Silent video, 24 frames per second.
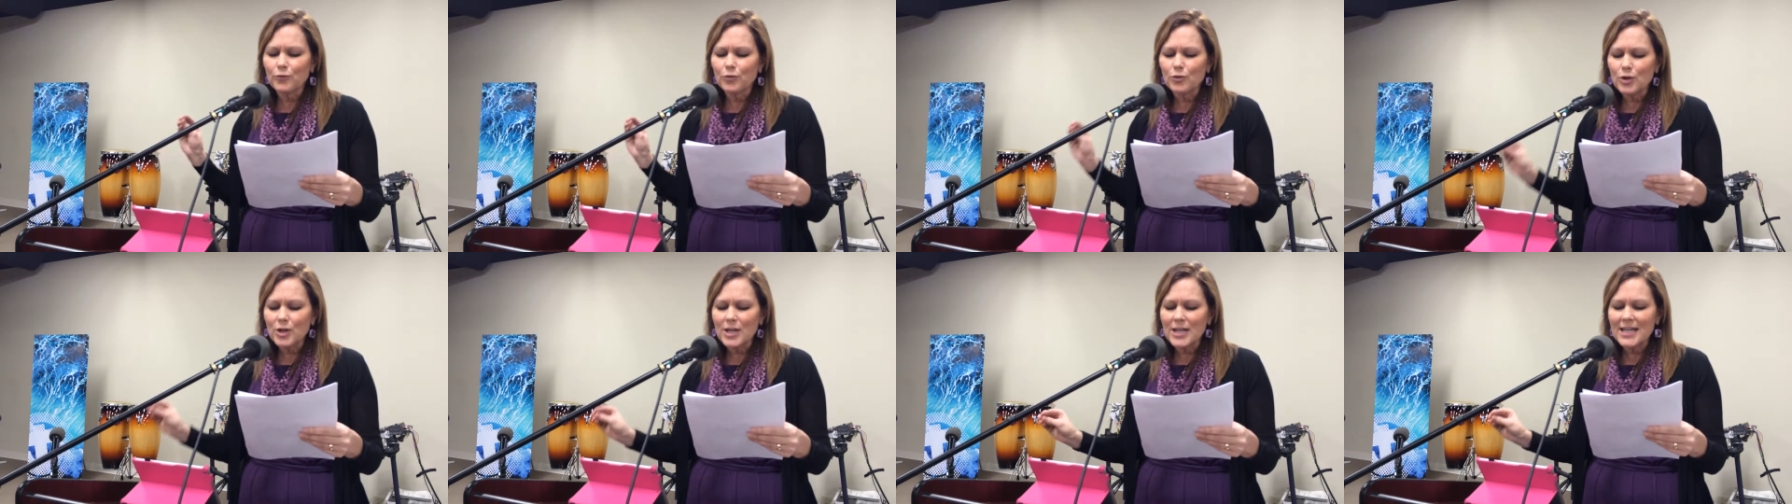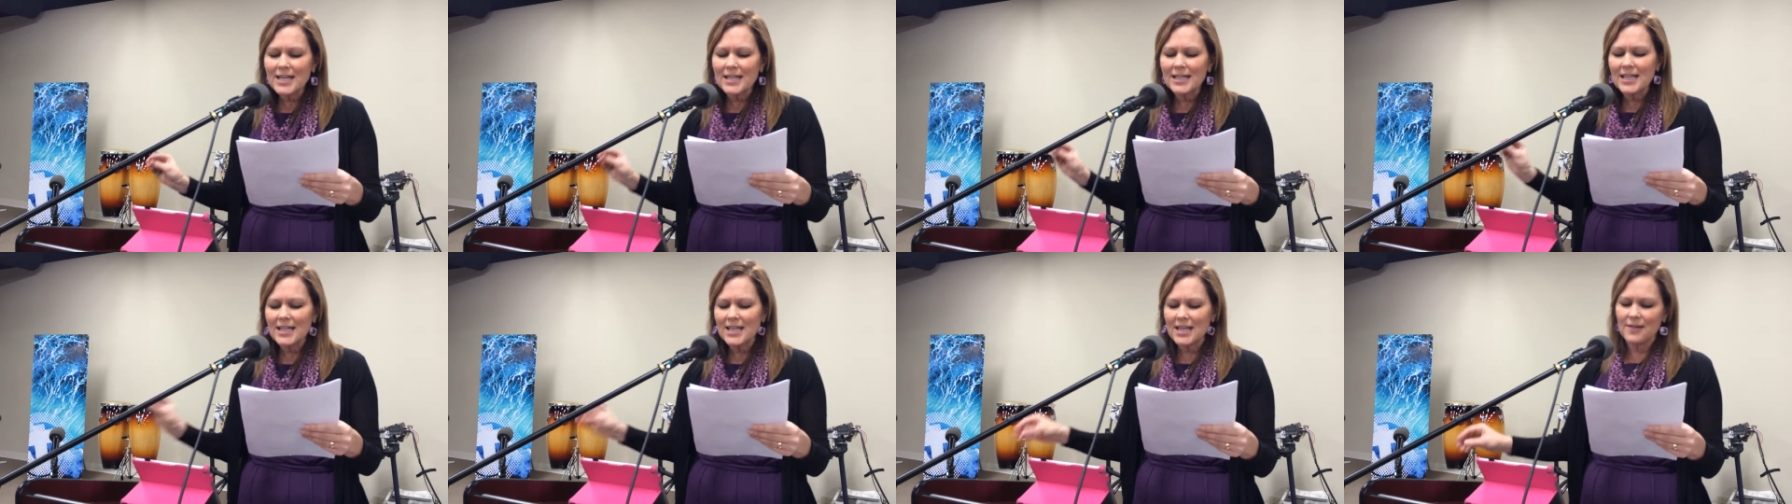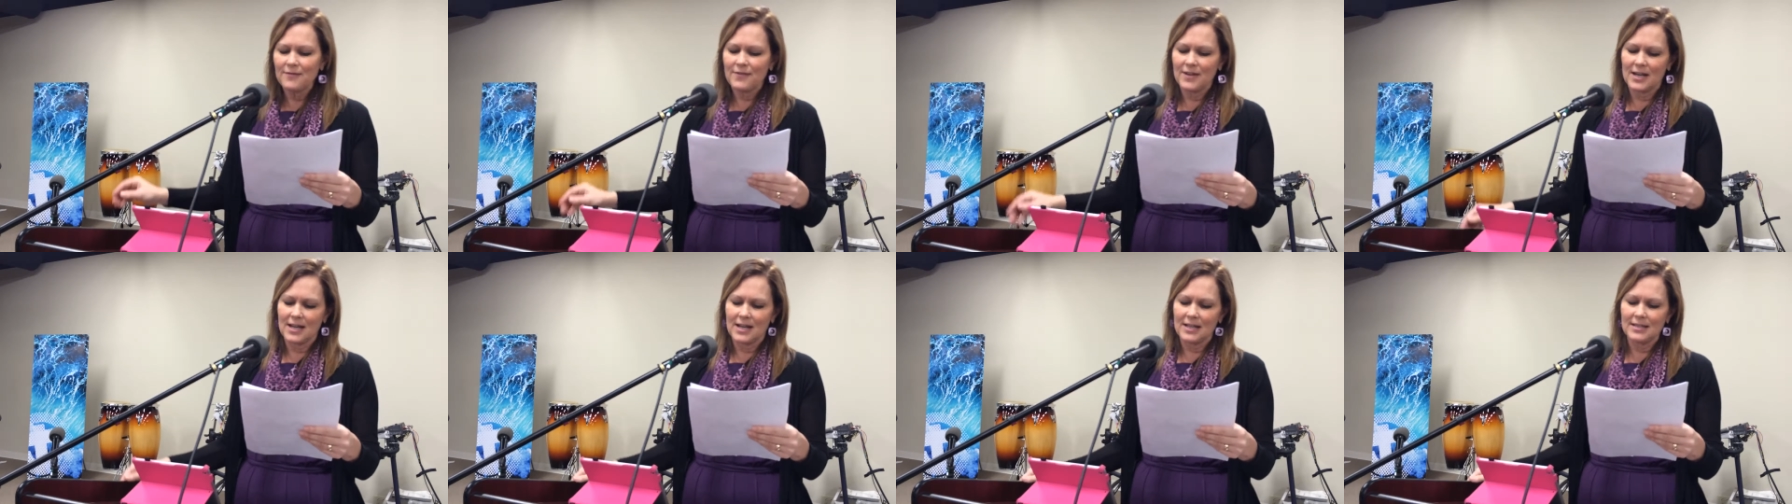freely
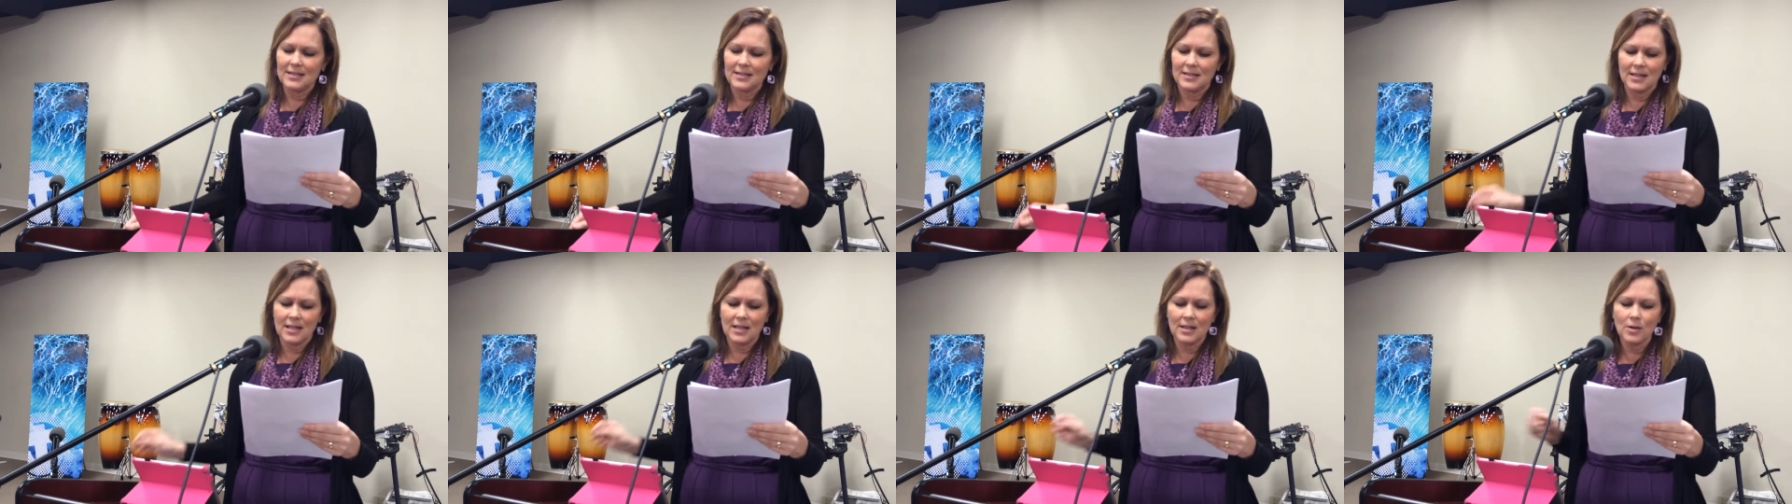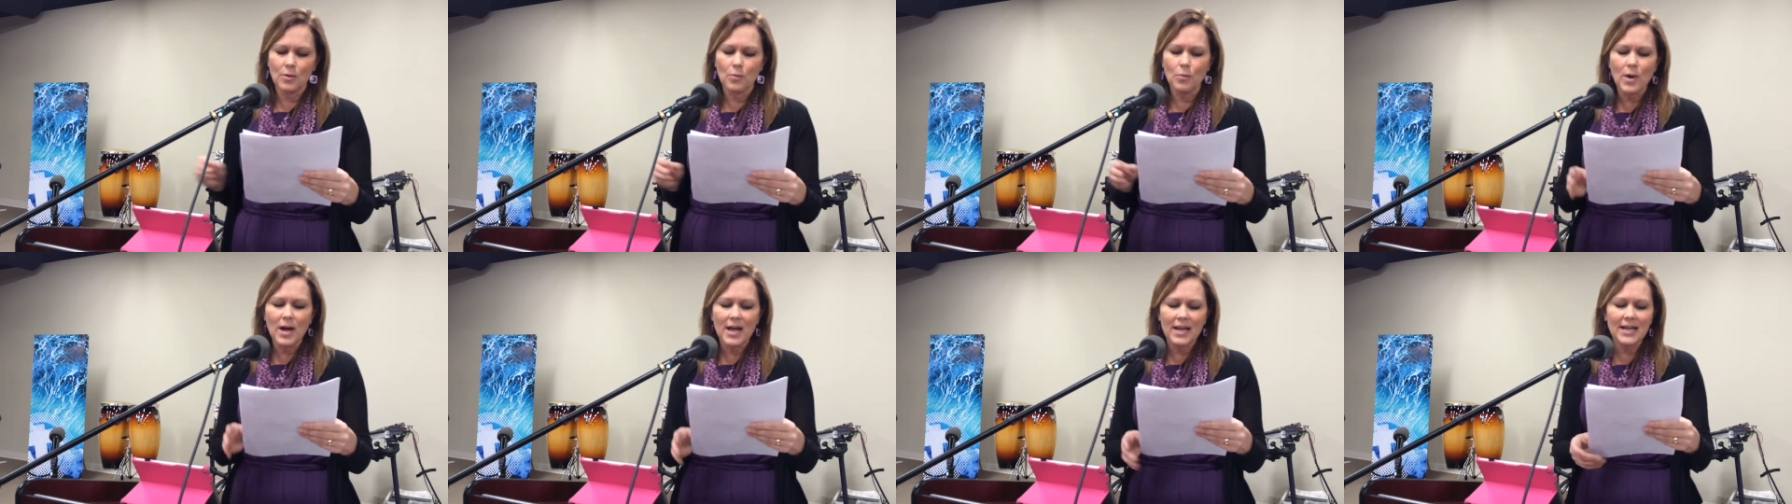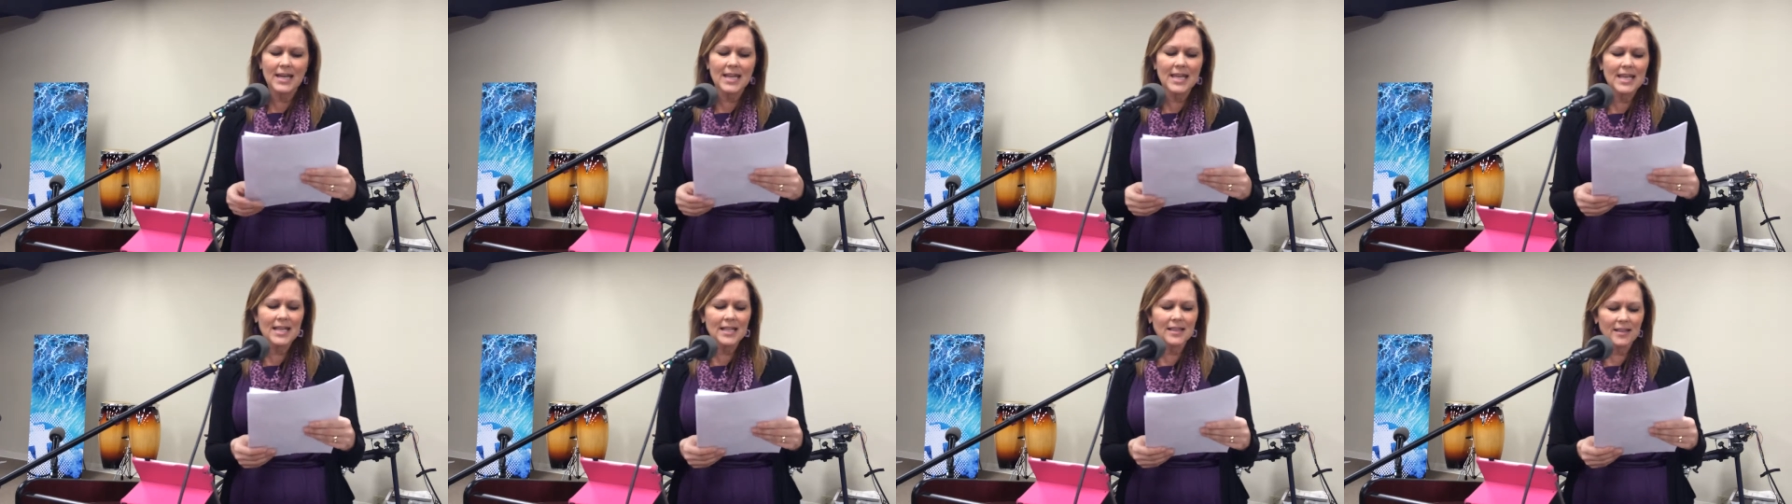given us in the
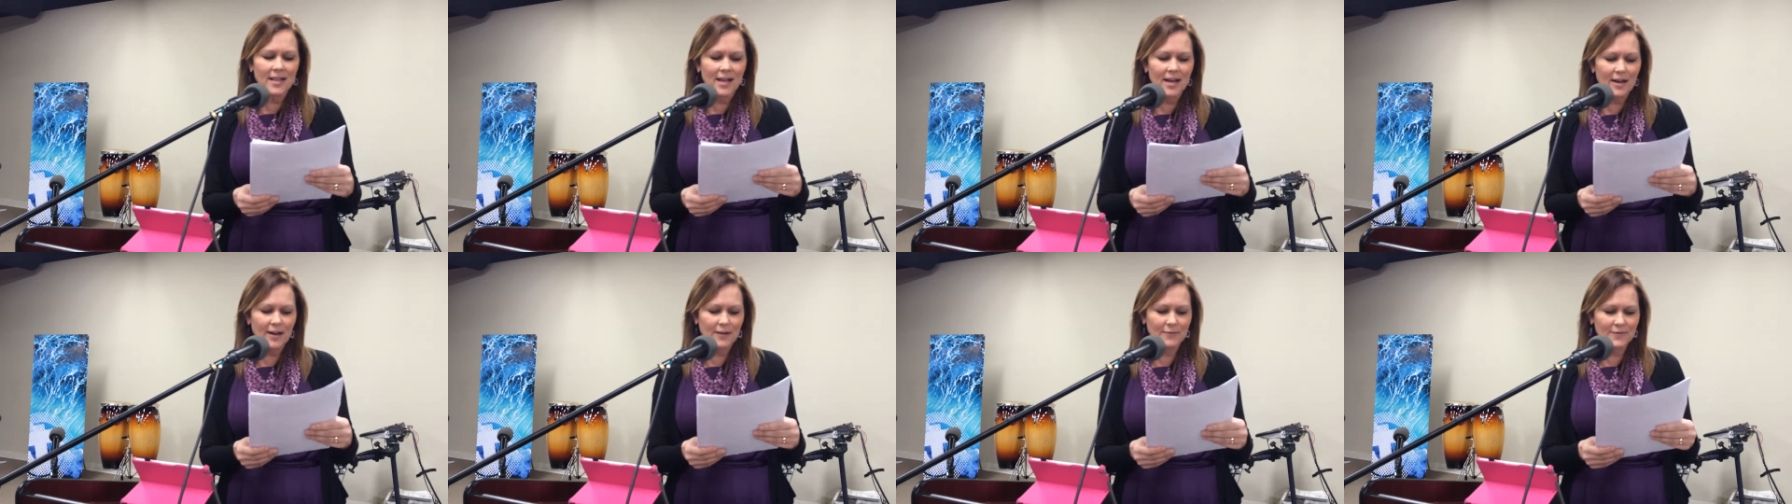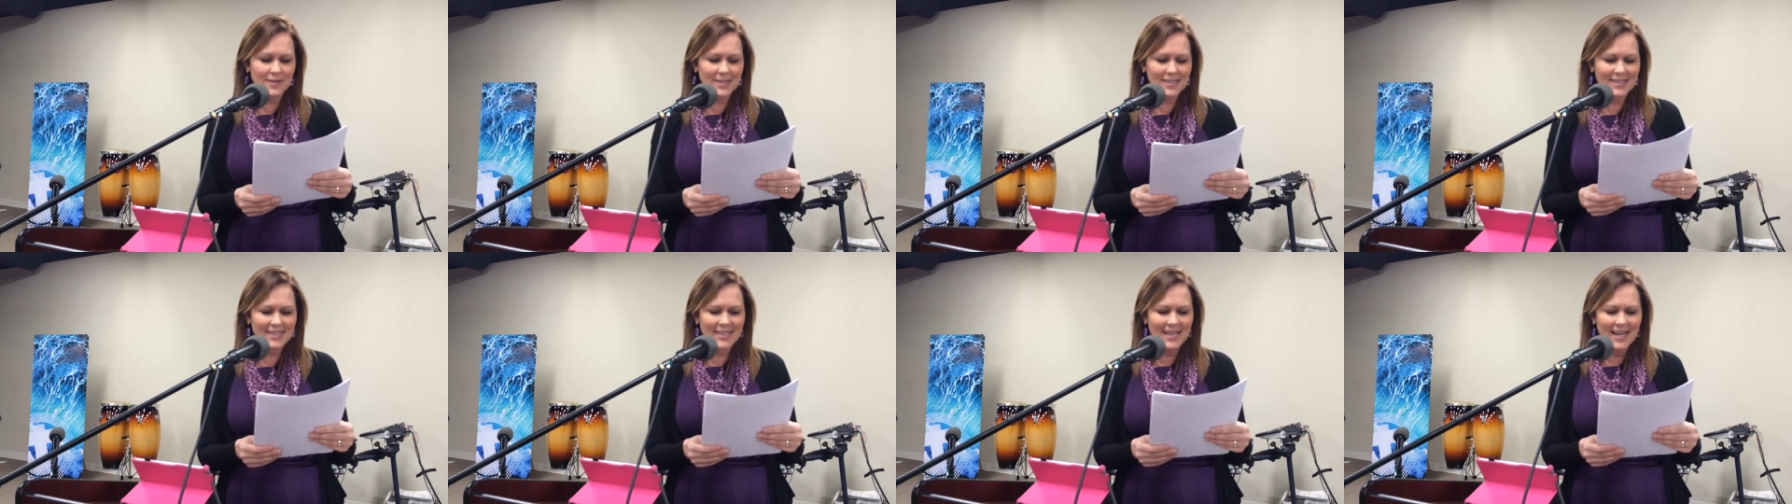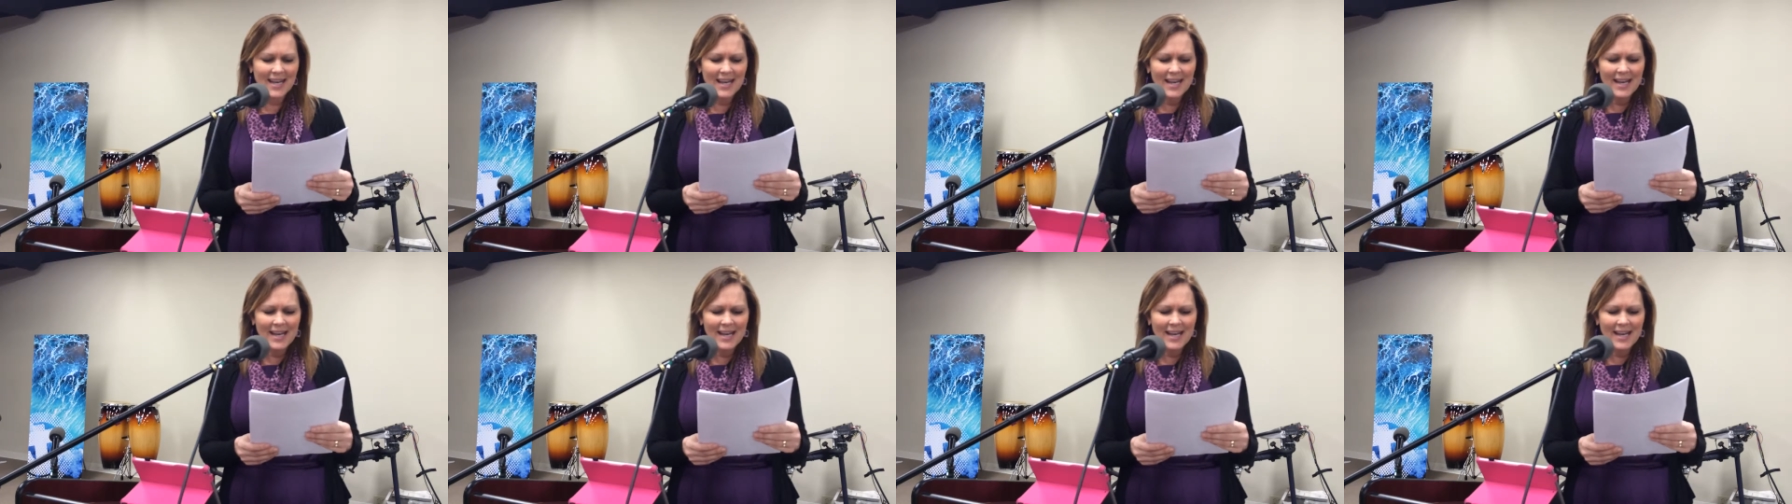one he loves.